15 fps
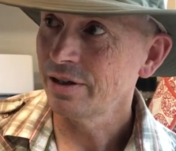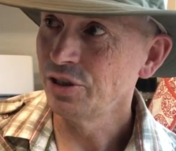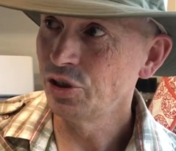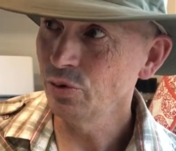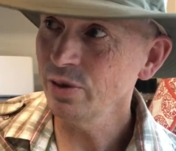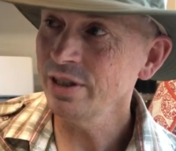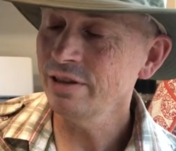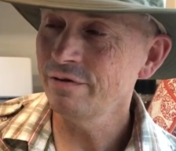
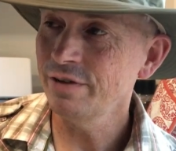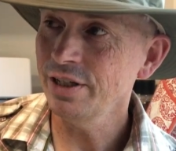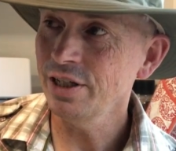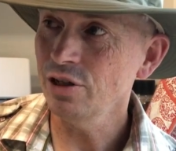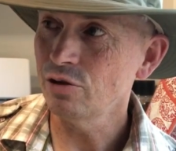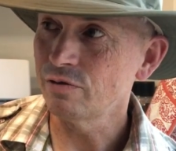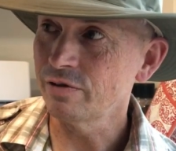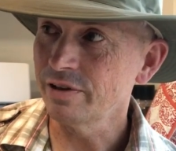doing the
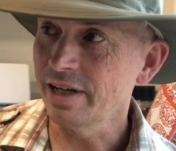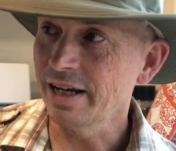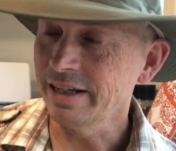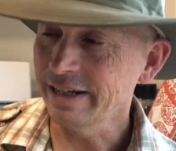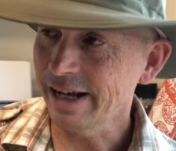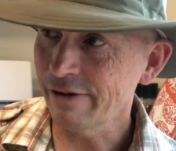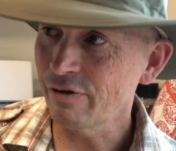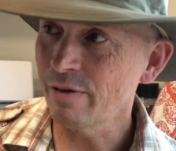video for that.
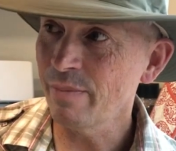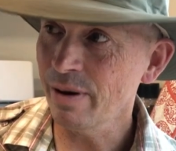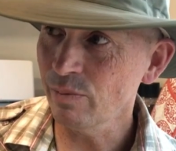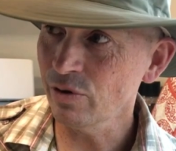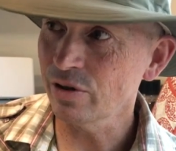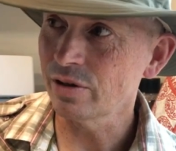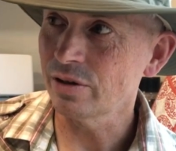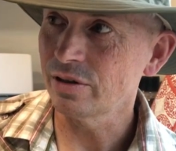And I
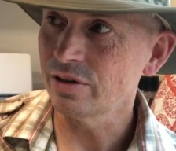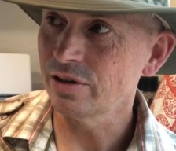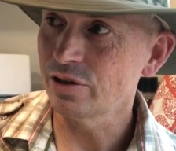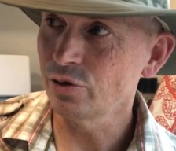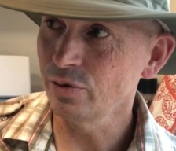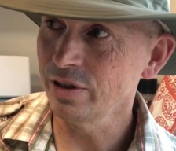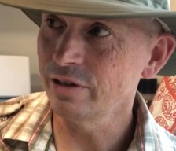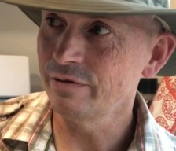remember
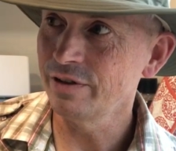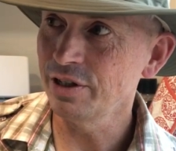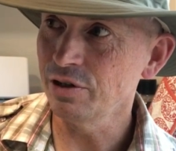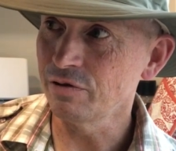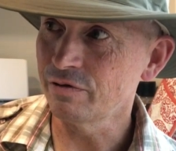doing the video